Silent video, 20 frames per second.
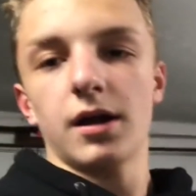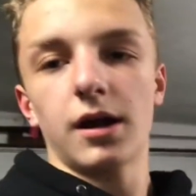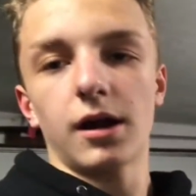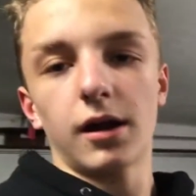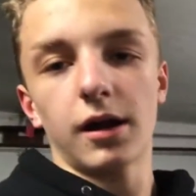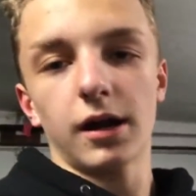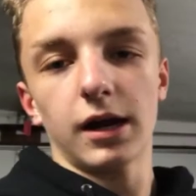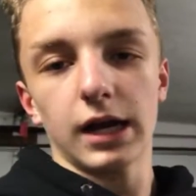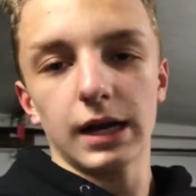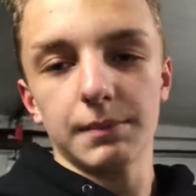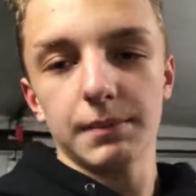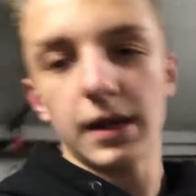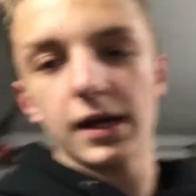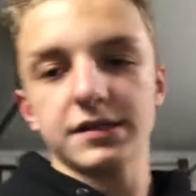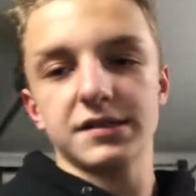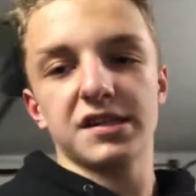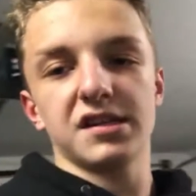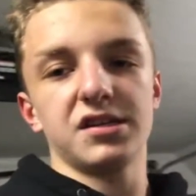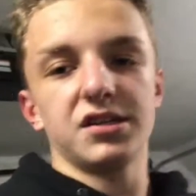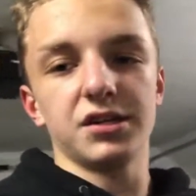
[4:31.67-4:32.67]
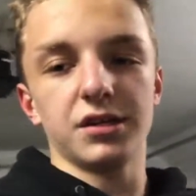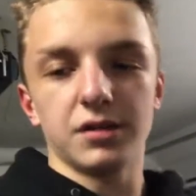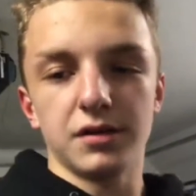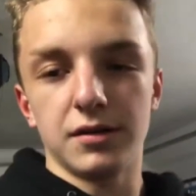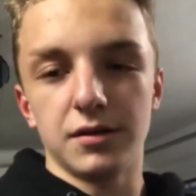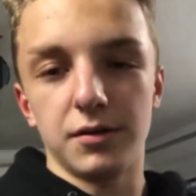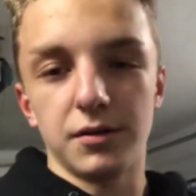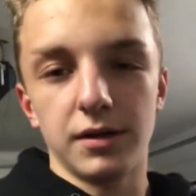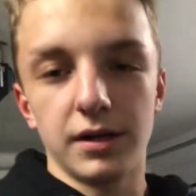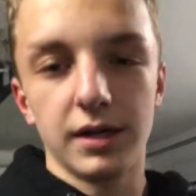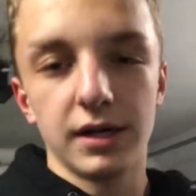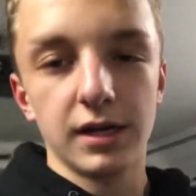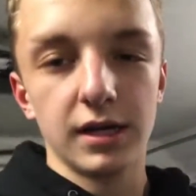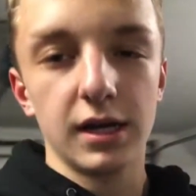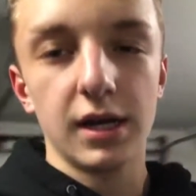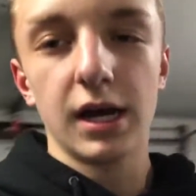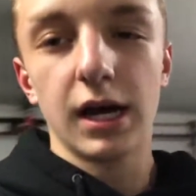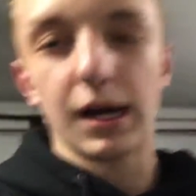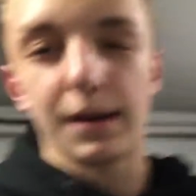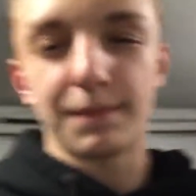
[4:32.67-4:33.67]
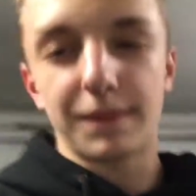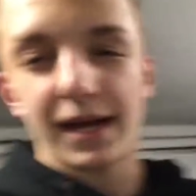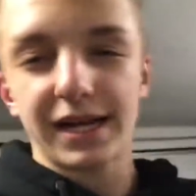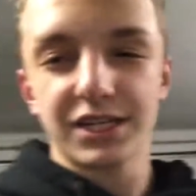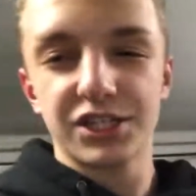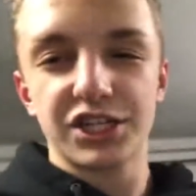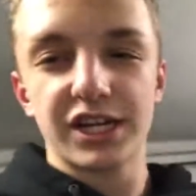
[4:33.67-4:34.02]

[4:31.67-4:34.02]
All right, I'm about to do a bike